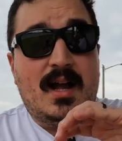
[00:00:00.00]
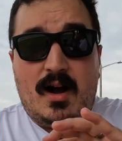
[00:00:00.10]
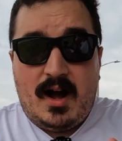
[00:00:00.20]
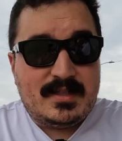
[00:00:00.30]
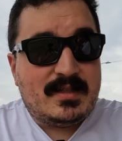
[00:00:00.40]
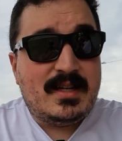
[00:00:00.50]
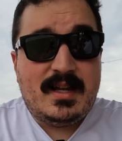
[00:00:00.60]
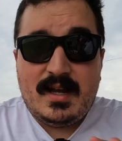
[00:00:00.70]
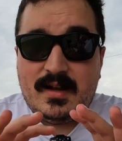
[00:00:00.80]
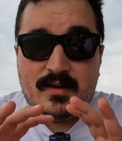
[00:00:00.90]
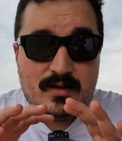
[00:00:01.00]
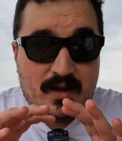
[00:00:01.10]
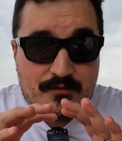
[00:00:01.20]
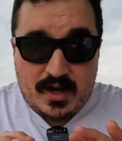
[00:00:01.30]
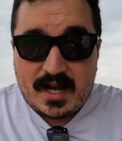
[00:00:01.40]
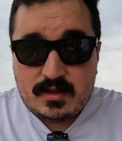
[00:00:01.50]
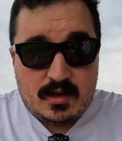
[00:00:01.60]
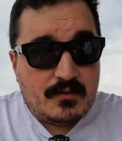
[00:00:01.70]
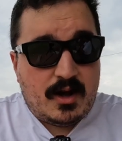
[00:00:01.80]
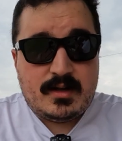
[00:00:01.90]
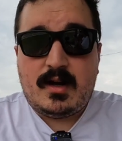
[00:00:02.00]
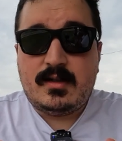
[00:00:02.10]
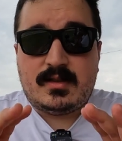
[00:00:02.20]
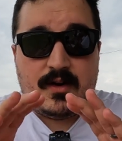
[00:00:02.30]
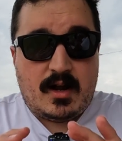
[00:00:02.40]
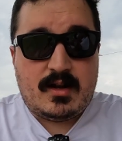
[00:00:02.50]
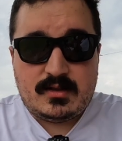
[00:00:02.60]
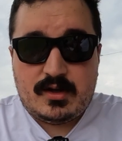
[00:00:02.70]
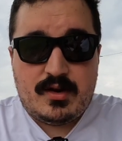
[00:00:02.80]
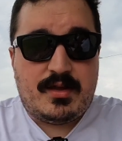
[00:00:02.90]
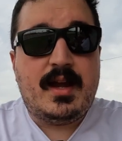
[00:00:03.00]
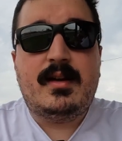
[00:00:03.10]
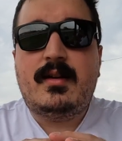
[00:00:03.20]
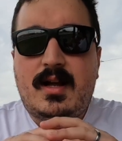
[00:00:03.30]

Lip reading: Honestly, if you guys love hot dogs, if hot dogs are your thing,